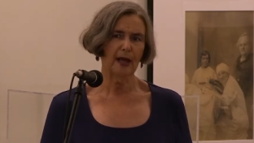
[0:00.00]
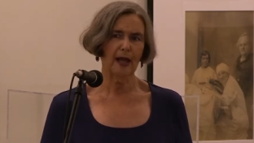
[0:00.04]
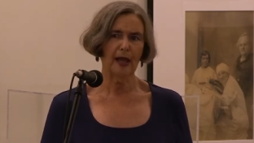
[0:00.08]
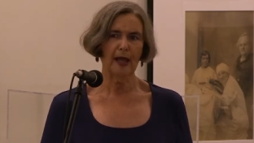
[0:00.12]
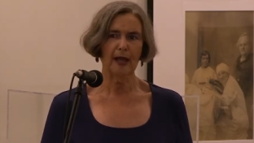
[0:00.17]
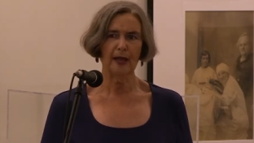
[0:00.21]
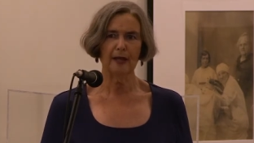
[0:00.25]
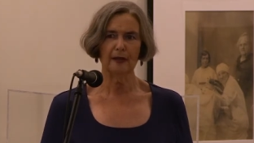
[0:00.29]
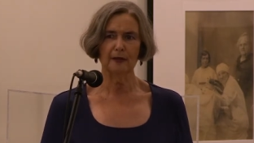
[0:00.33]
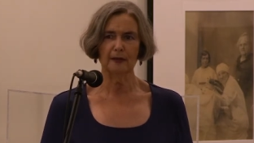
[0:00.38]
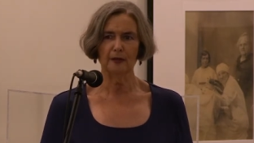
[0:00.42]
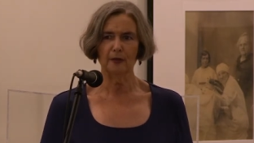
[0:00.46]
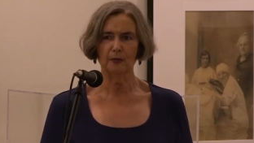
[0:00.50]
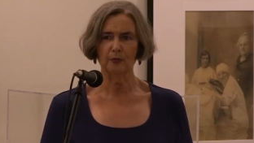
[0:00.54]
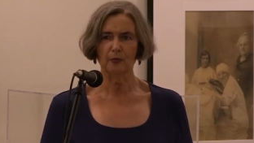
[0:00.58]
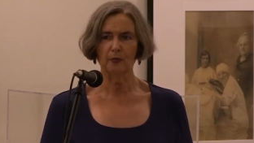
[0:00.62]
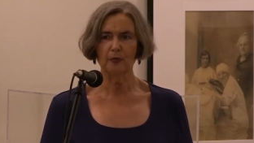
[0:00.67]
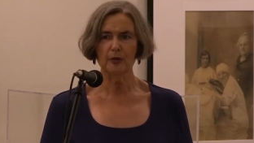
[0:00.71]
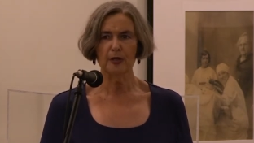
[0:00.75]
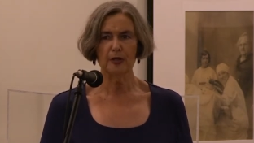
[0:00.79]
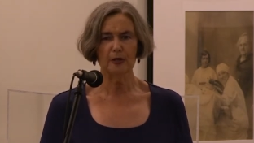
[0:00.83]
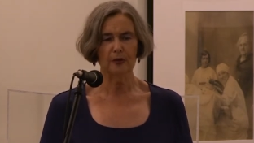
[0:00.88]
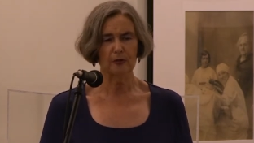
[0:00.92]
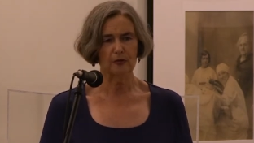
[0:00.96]
had the
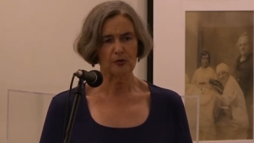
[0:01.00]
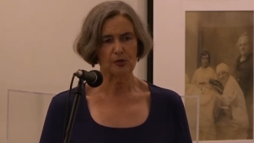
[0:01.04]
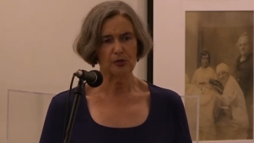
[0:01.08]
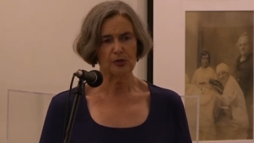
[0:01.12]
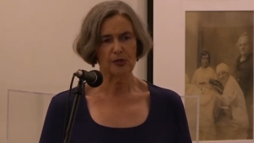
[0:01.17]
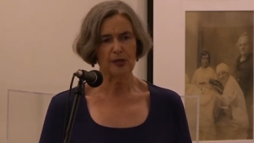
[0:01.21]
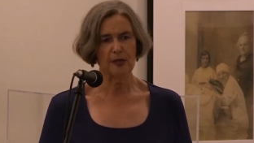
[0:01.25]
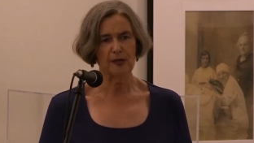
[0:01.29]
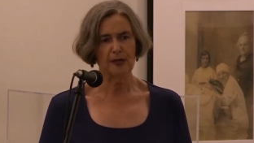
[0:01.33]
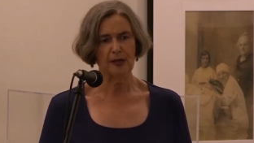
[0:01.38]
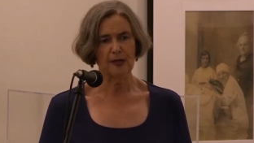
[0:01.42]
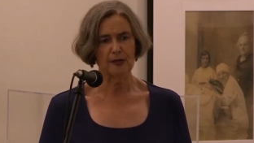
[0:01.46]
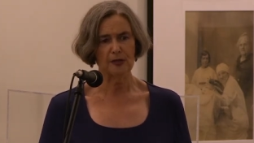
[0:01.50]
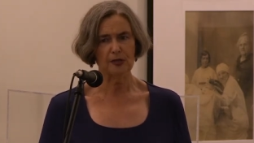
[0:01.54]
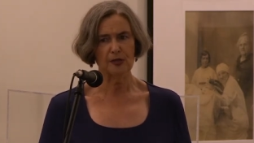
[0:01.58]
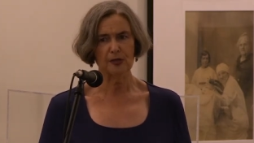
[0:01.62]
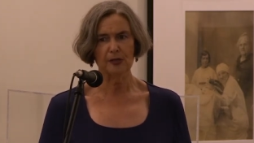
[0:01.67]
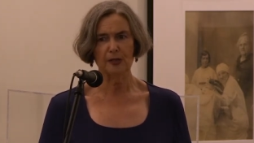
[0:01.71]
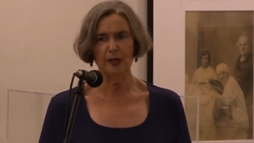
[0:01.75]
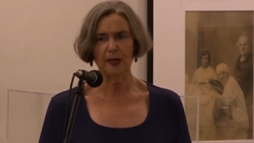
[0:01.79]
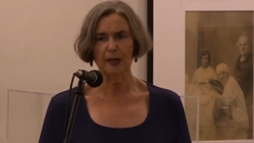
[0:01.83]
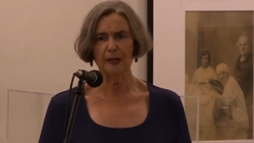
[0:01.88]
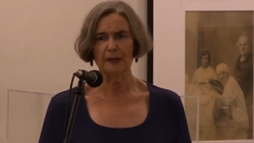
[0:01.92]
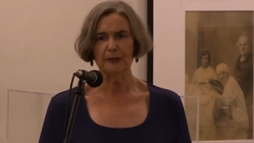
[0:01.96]
real
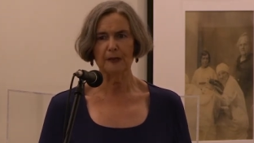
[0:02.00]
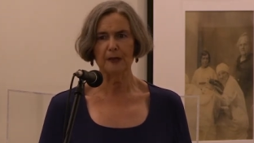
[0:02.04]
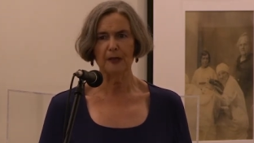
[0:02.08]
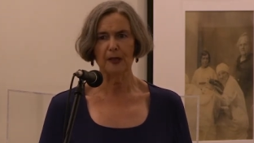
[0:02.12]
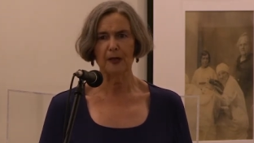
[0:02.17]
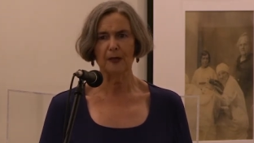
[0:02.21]
sense that